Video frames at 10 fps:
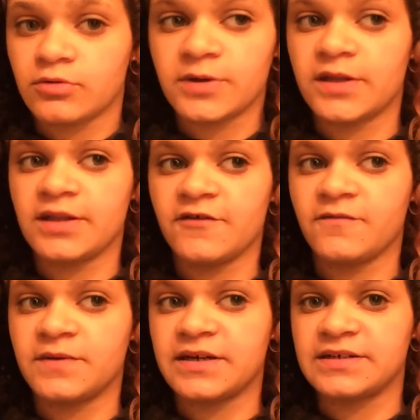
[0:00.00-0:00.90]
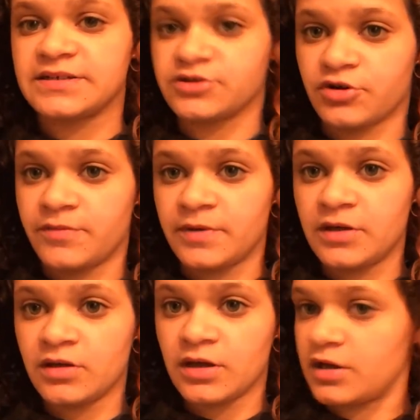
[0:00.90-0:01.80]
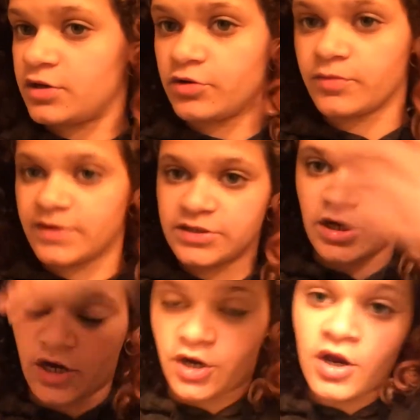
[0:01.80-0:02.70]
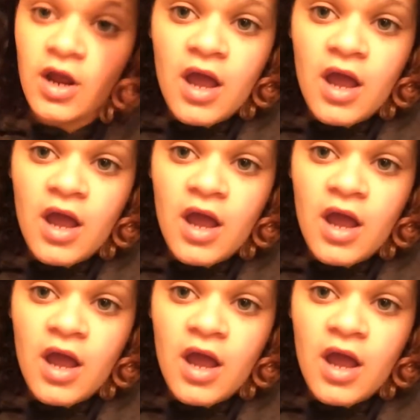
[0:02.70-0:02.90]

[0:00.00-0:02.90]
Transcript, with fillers: or where they live because that's creepy and you could be a stalker.